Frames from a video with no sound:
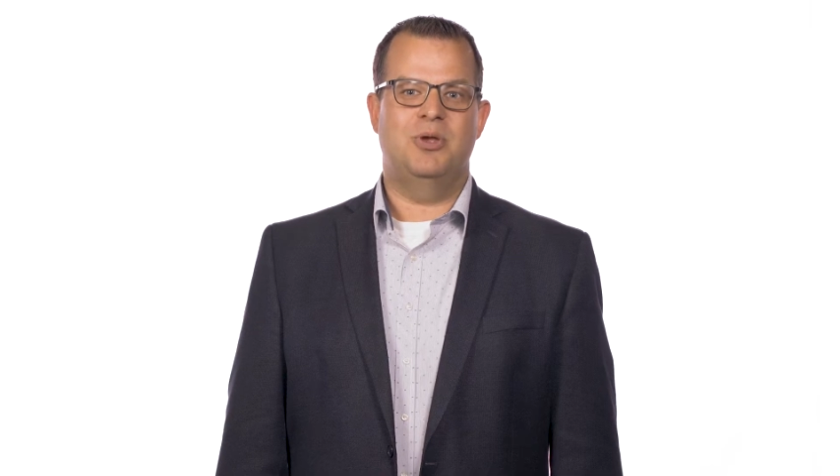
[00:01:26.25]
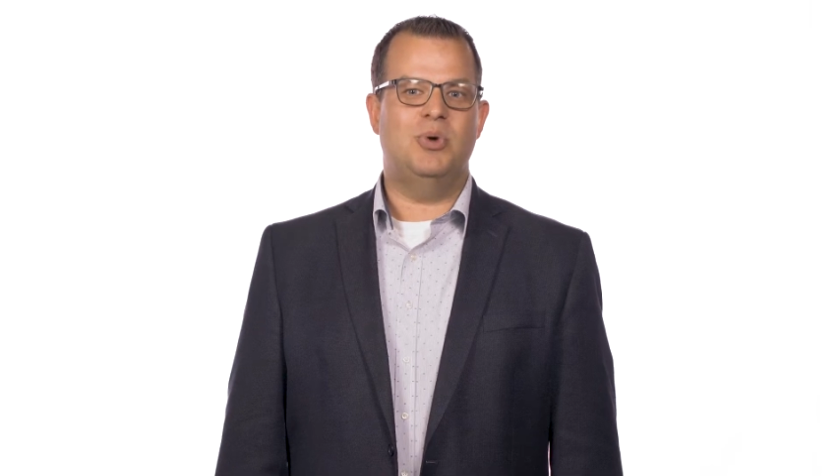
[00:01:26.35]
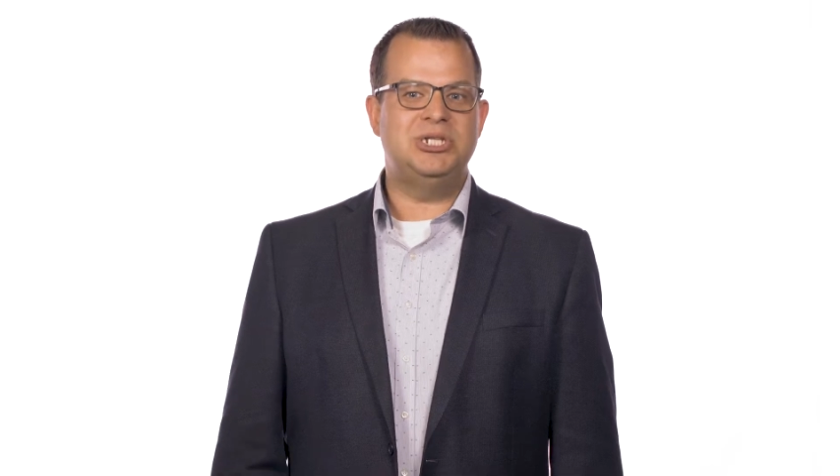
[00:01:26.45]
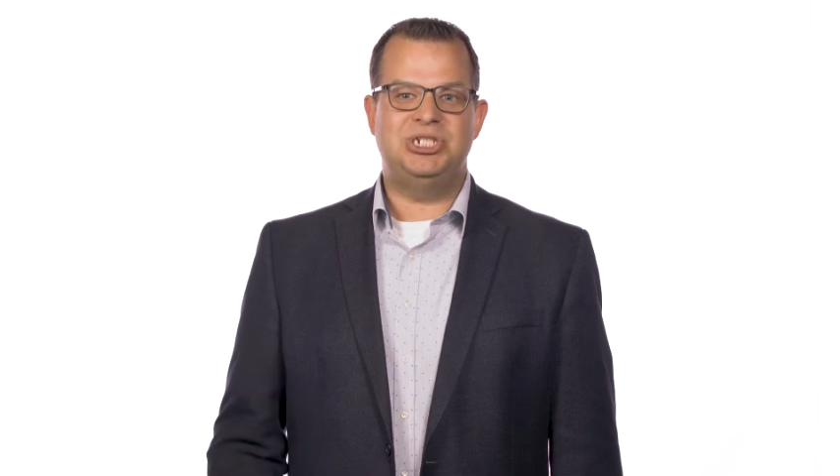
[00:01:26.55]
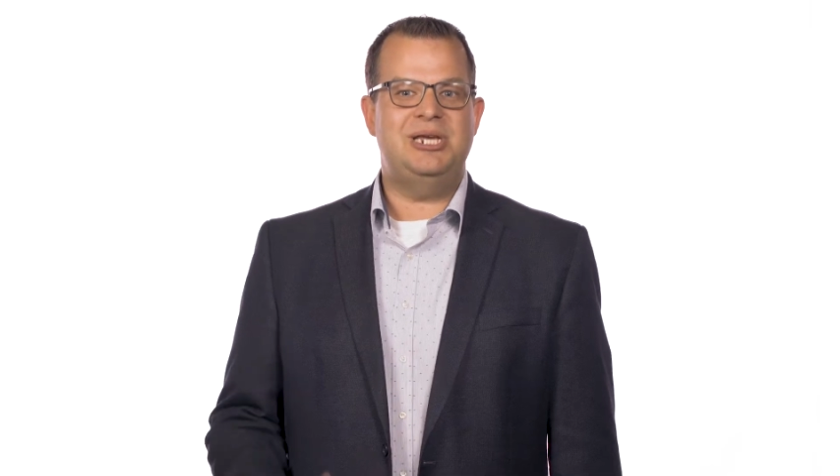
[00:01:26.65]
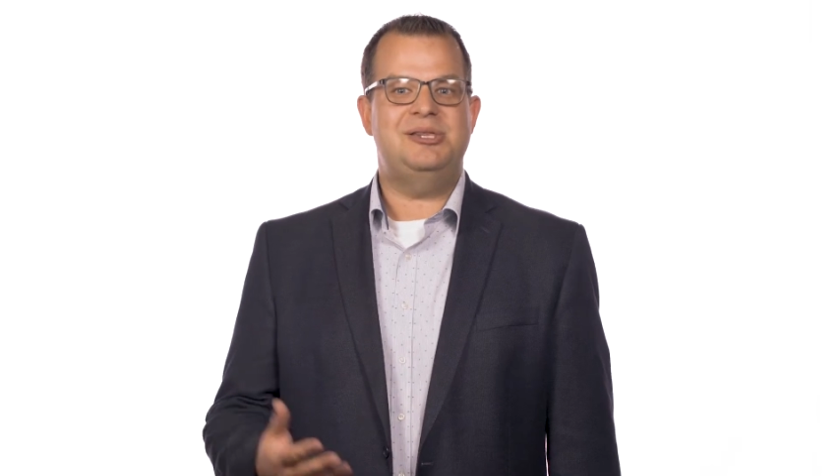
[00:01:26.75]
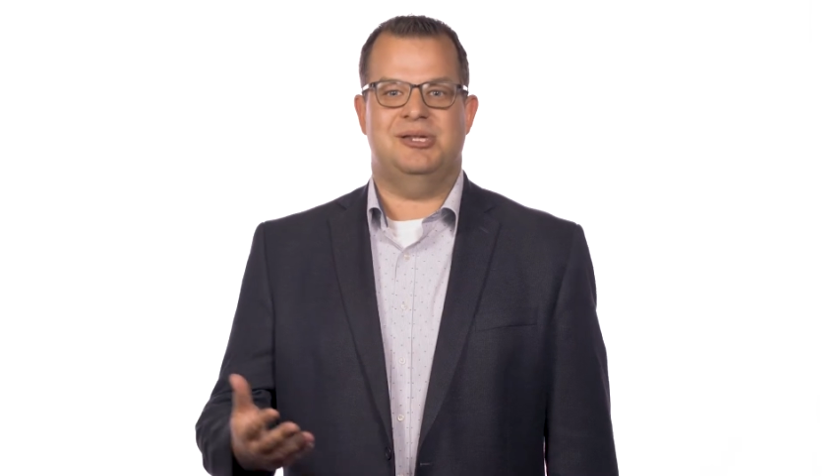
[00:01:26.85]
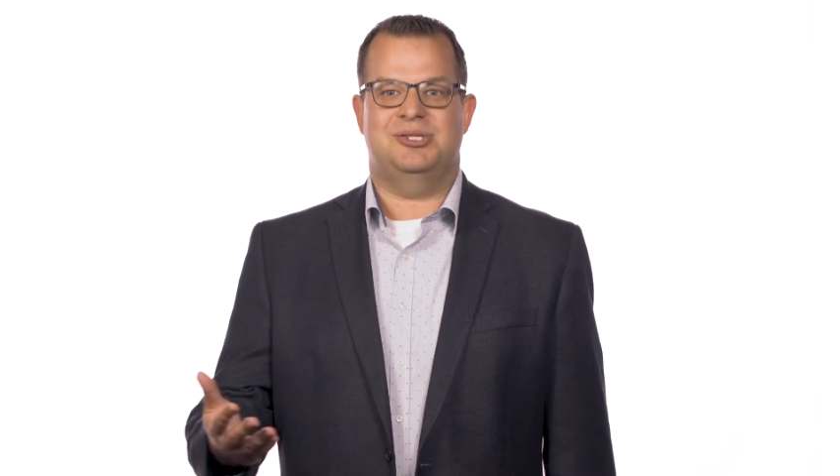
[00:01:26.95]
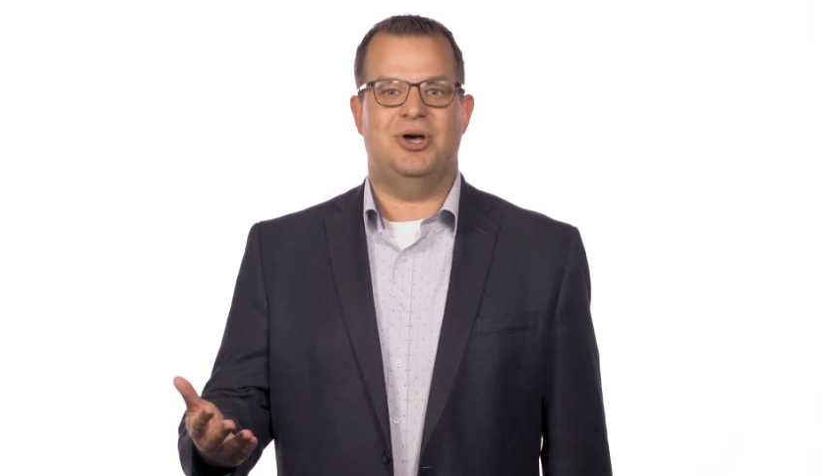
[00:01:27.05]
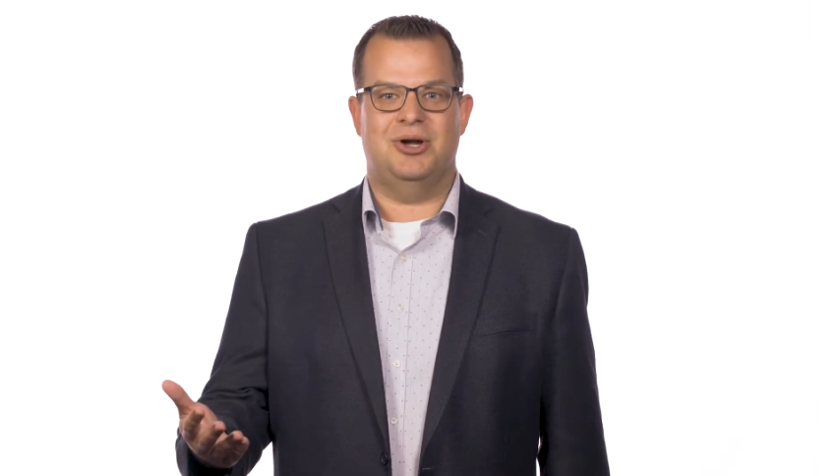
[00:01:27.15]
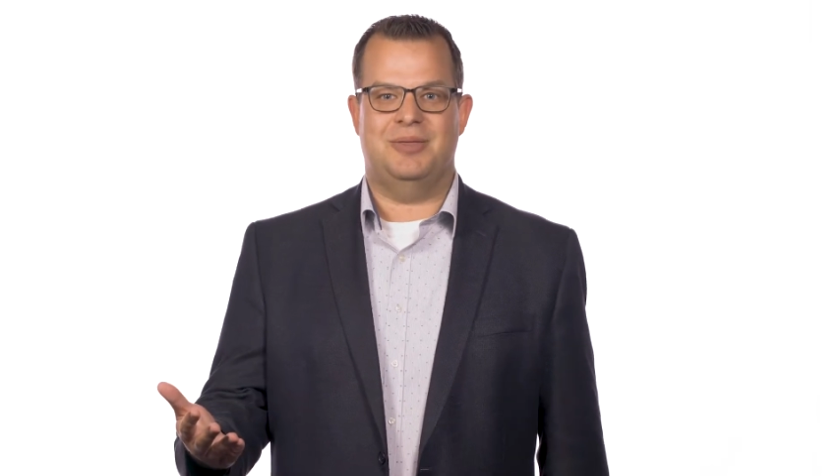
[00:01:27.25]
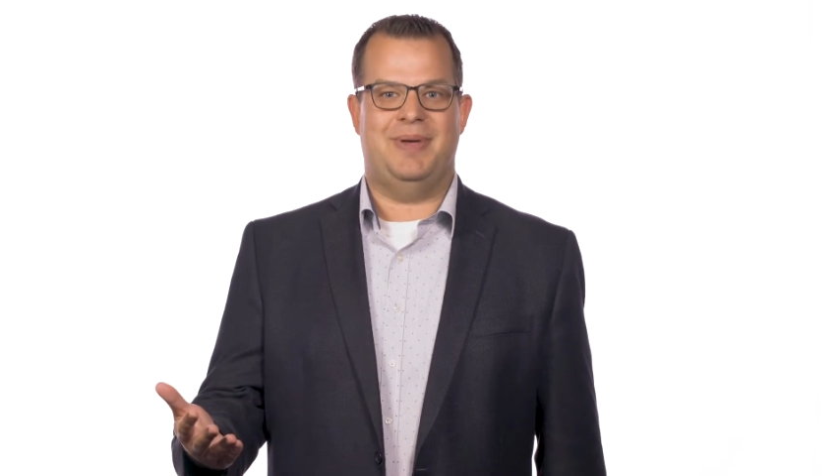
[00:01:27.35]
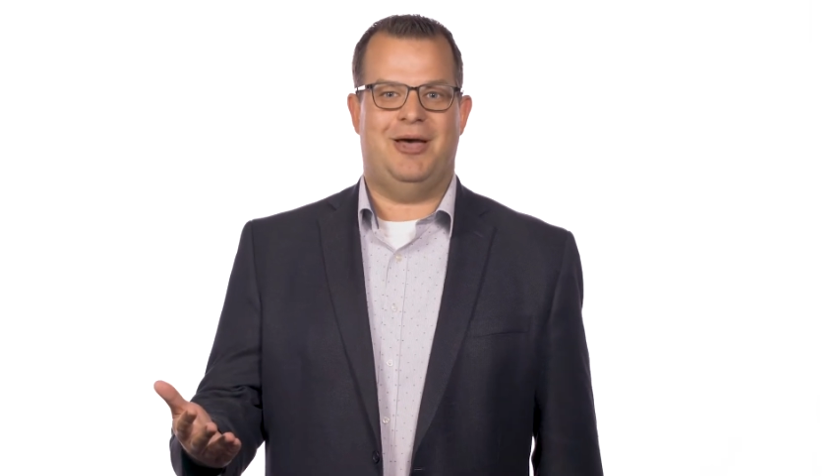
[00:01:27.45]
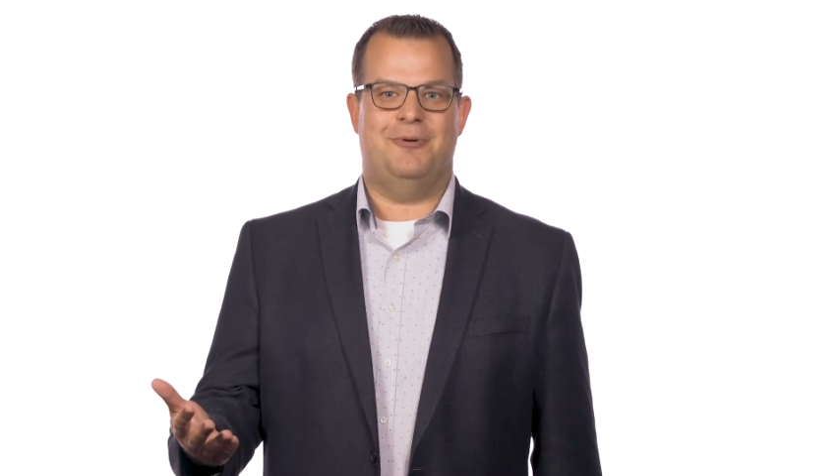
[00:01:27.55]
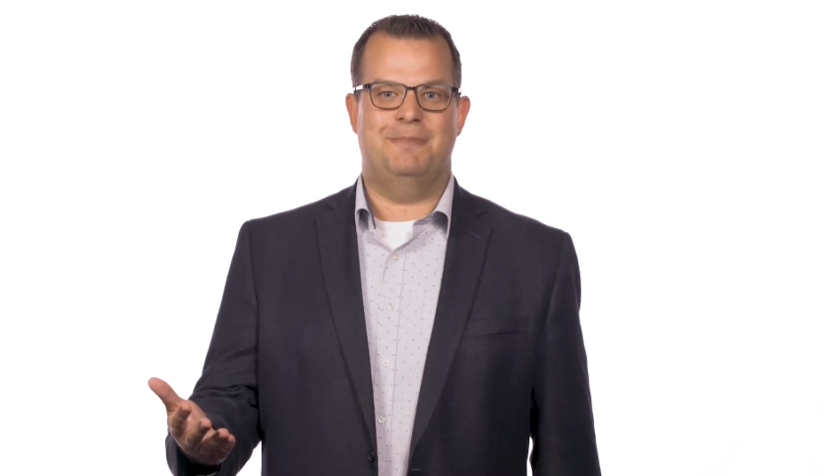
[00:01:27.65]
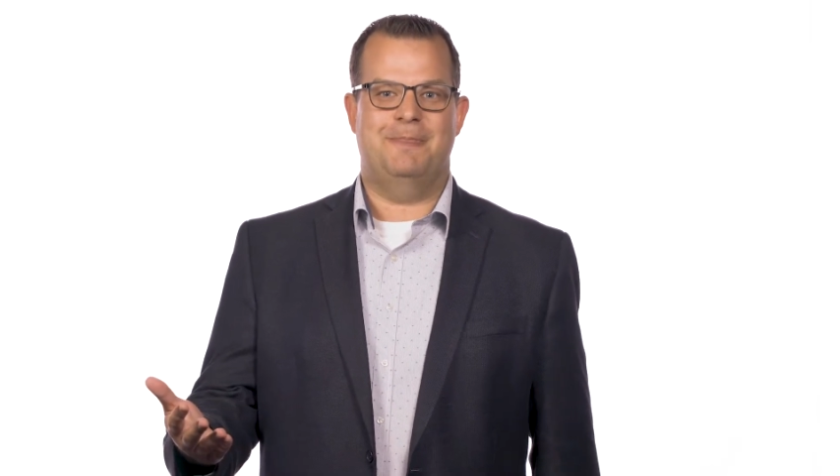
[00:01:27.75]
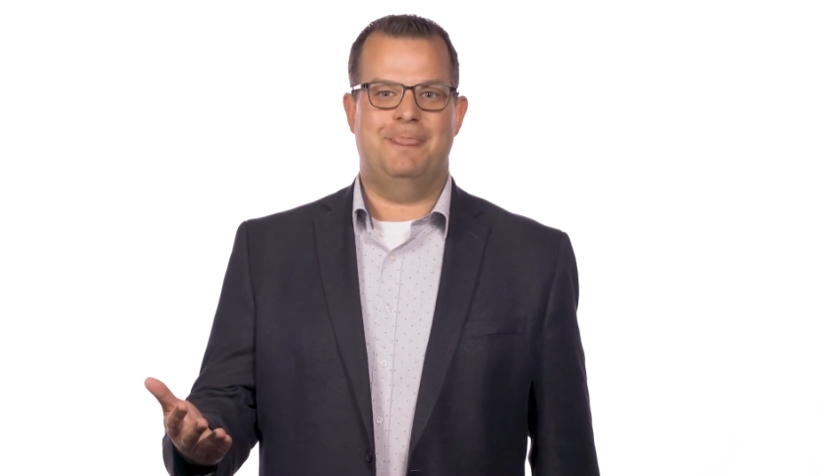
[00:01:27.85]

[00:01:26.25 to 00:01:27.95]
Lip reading: what Jesus talked about.